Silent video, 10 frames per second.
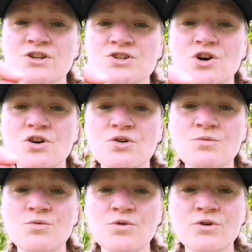jog,
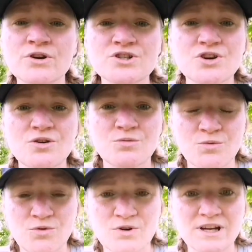
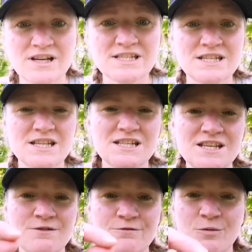walk, nice and
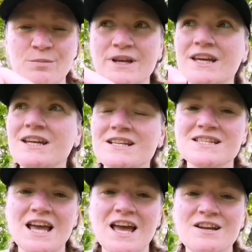easy from beginning
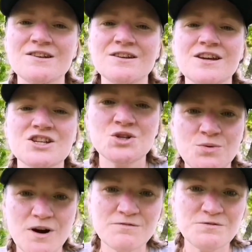to end,
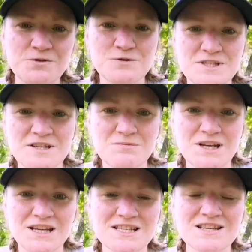12 to 14
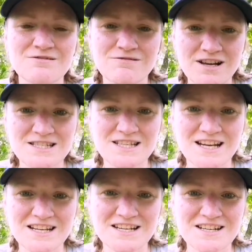minutes. Write it
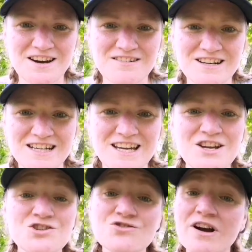down in your diary.
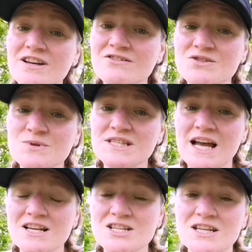Try not to
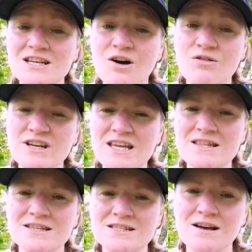attach it on
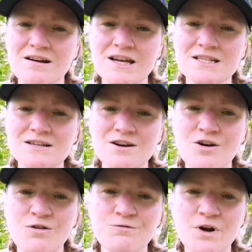either side
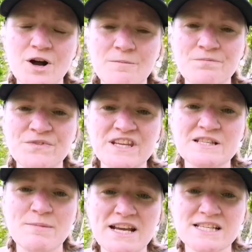of
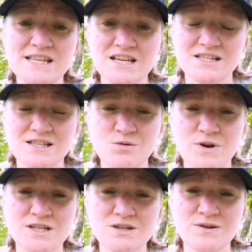these main sessions that
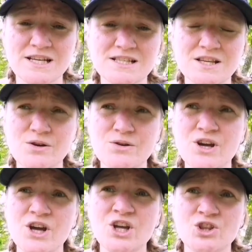we're doing, so
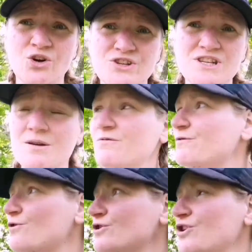not the day
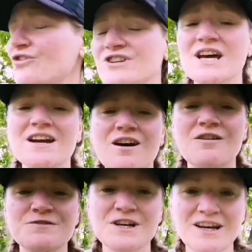before and not the day
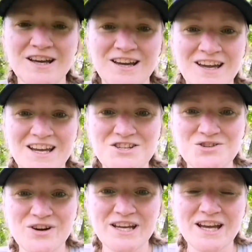after.
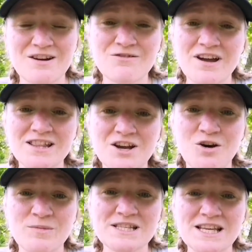Enjoy it and write in the
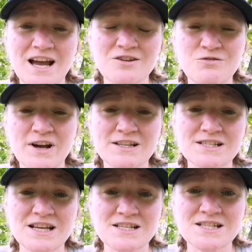comments how you found this
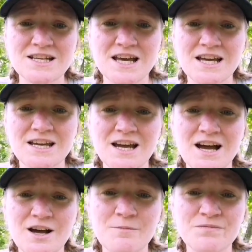session today.
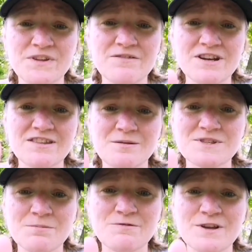Give it a thumbs
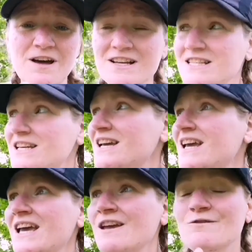up if you liked it.
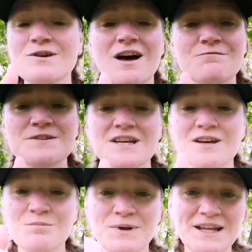If you loved it,
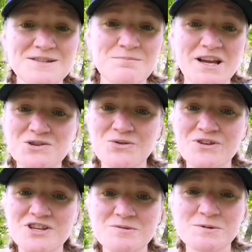please make sure that
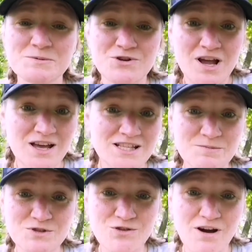you
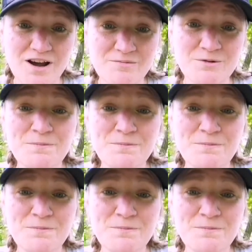subscribe